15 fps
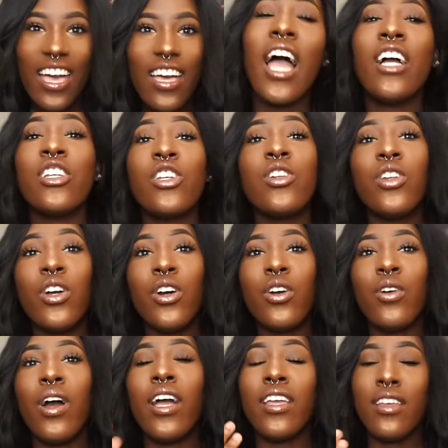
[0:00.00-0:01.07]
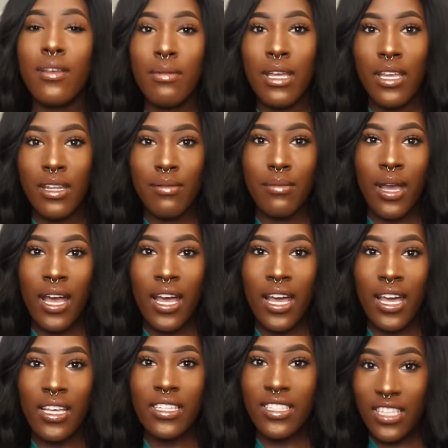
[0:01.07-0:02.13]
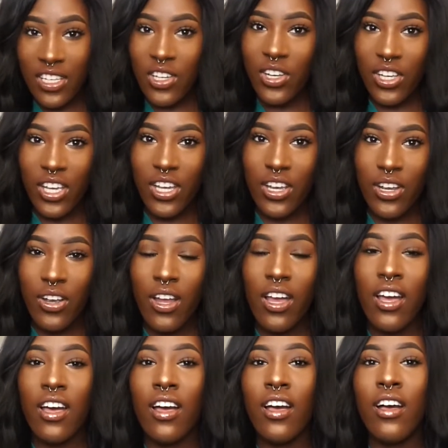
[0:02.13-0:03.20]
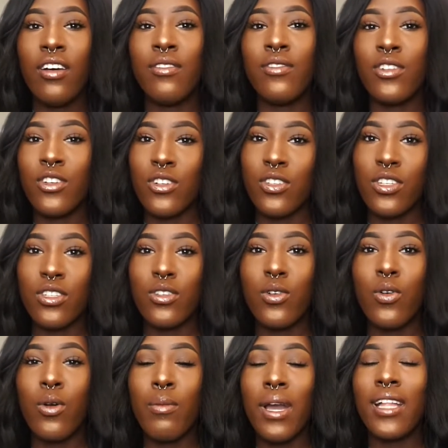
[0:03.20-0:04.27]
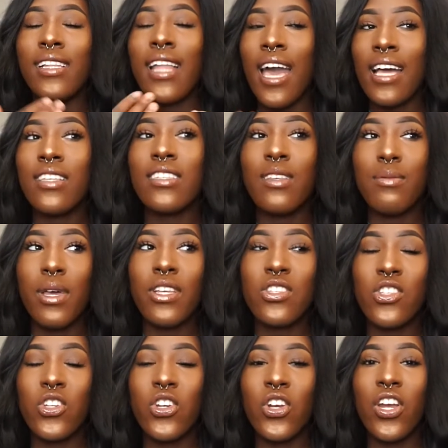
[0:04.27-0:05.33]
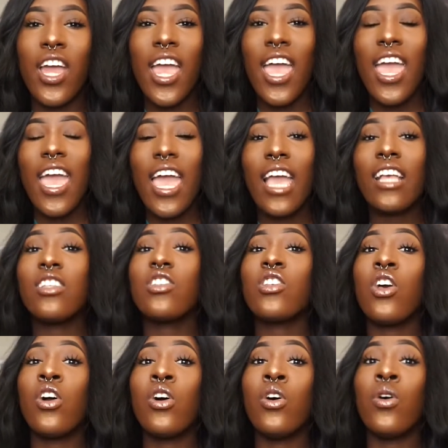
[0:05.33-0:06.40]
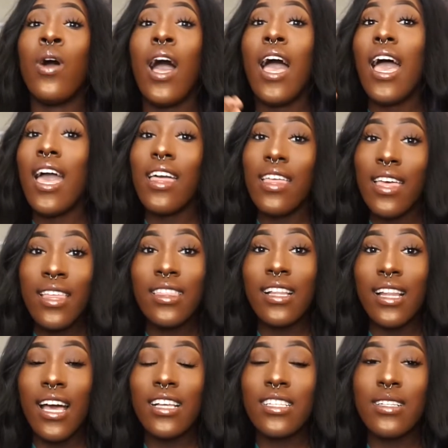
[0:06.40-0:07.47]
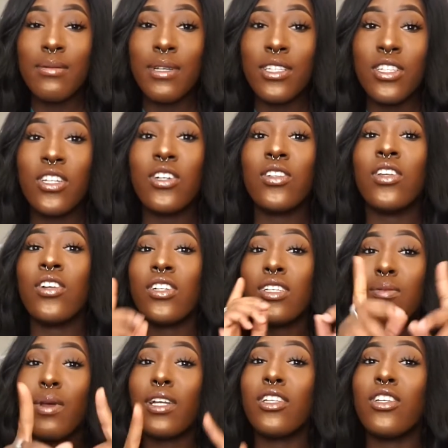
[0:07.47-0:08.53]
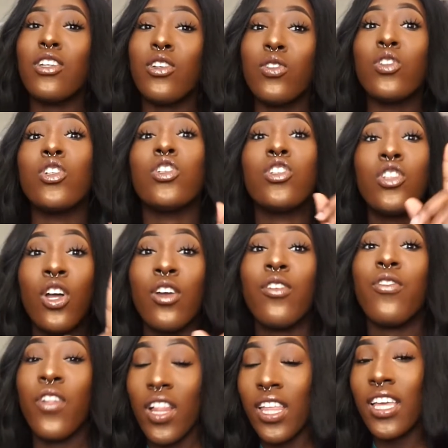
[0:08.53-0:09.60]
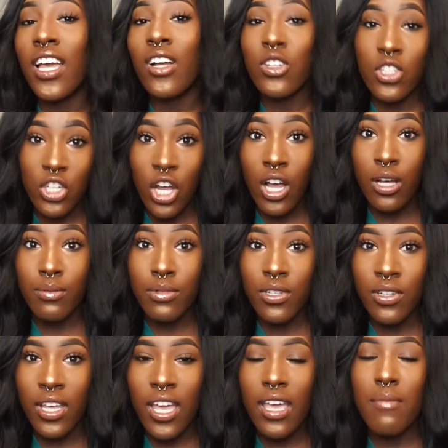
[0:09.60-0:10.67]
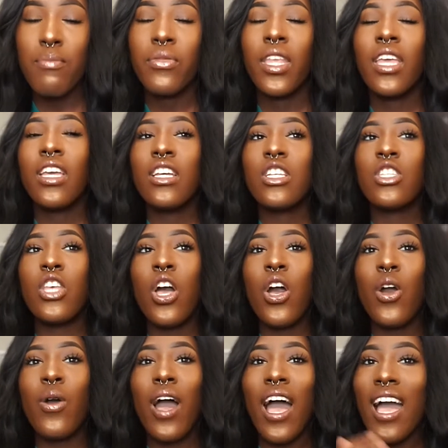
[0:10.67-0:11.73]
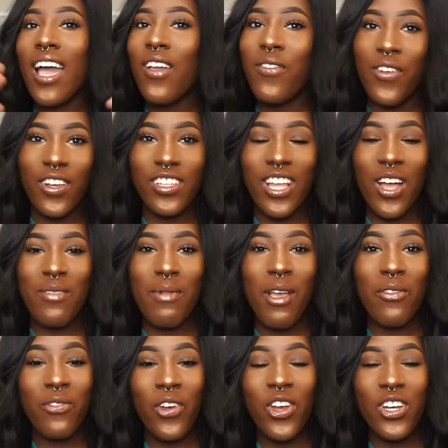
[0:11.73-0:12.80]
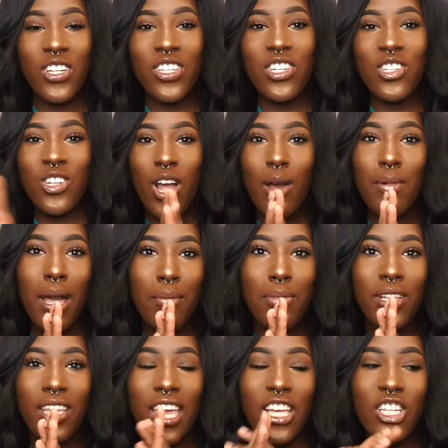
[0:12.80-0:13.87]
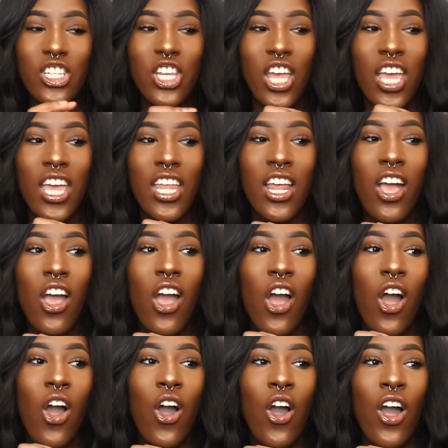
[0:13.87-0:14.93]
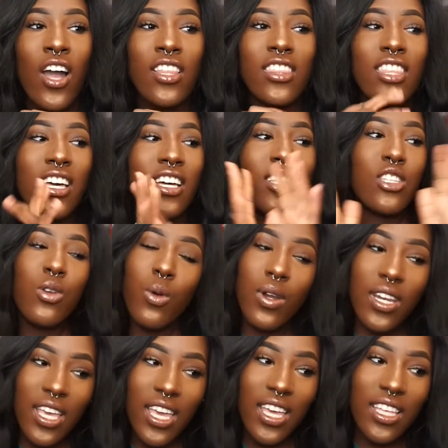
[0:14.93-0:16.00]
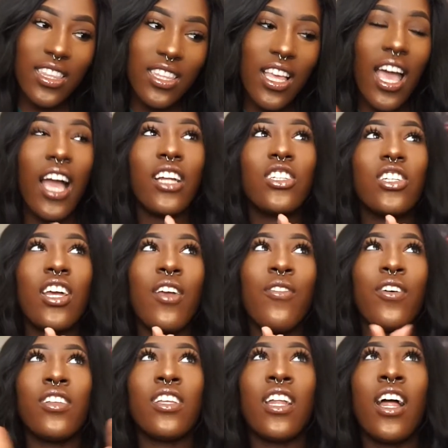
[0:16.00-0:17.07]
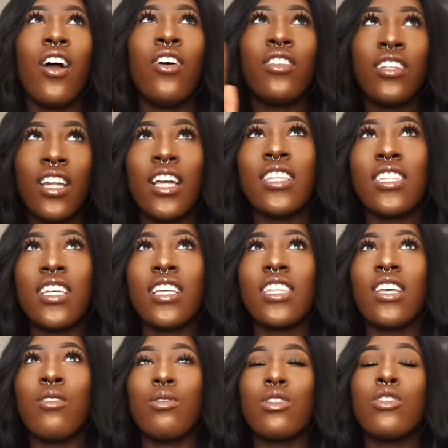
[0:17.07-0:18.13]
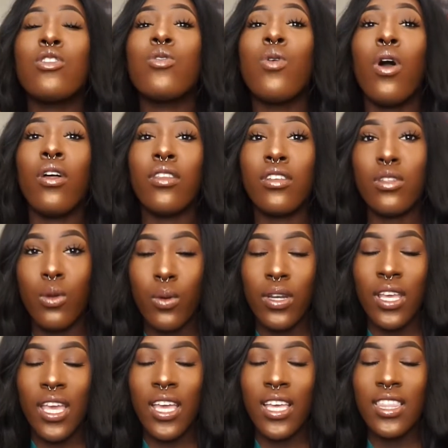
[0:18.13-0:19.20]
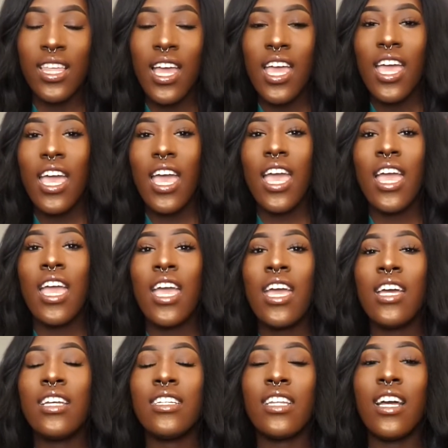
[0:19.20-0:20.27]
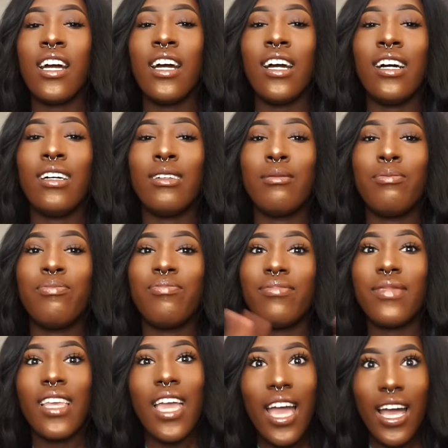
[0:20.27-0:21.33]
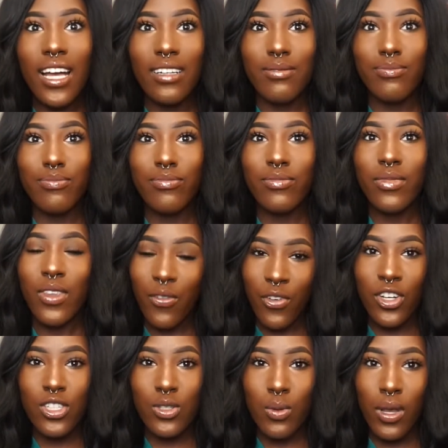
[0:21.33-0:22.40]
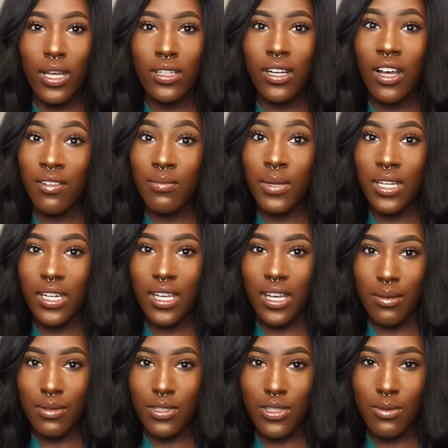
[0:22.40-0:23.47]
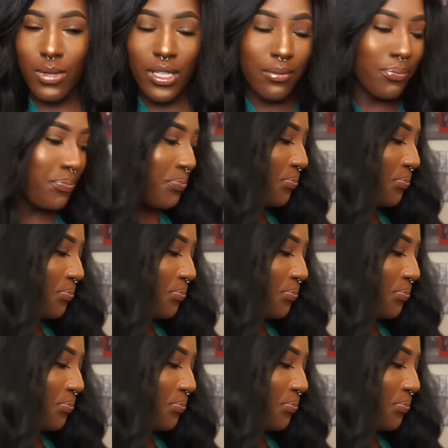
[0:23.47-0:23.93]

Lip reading: As you know, I am in my senior year of nursing school, my last semester. And so in the last semester, they're expecting you to start filling out jobs, okay? So I filled out my first job application on the 20th. Actually, I filled it out on the 19th. It was due on the 20th. And yeah, the first one of many, I'm assuming.